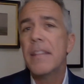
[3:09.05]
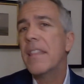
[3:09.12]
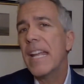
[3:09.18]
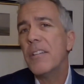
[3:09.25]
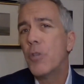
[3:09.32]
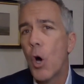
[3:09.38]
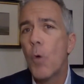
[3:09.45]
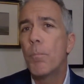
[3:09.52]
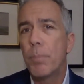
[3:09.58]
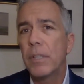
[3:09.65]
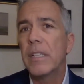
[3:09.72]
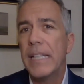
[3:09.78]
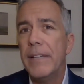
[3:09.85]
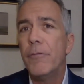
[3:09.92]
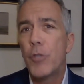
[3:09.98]
And they
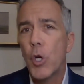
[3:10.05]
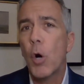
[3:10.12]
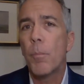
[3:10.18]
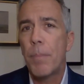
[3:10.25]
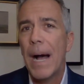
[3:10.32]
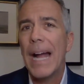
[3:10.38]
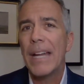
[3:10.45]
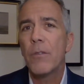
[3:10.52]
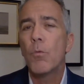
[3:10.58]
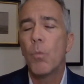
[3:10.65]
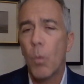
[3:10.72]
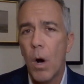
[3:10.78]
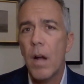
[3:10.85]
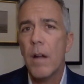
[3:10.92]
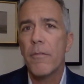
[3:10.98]
don't believe Joe
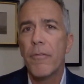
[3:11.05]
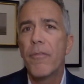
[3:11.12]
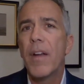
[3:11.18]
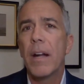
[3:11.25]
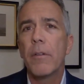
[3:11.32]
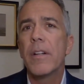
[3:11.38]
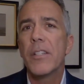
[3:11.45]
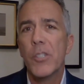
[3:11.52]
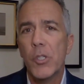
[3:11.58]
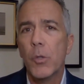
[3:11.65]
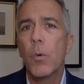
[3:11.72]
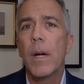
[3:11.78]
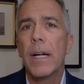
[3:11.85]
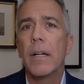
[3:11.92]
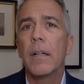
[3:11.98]
Biden won fair and
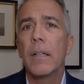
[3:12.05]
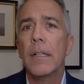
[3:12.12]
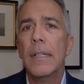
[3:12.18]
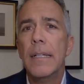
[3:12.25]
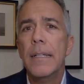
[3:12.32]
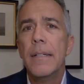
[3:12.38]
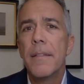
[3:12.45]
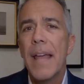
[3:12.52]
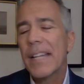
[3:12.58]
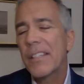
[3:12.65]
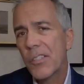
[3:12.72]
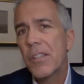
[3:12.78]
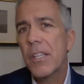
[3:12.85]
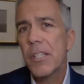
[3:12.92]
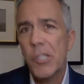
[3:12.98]
square.
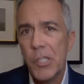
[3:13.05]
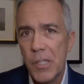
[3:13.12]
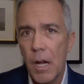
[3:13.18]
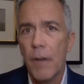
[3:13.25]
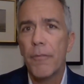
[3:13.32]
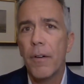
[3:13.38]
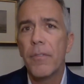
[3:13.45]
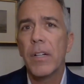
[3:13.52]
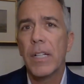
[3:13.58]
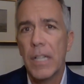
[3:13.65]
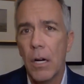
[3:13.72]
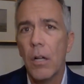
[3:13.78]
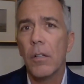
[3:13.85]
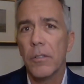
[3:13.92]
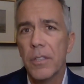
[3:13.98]
That's the stuff of
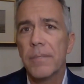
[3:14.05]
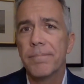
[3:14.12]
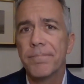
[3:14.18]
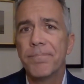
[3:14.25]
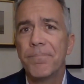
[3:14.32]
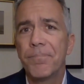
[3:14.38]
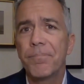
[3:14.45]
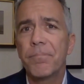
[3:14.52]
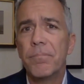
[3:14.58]
a cult.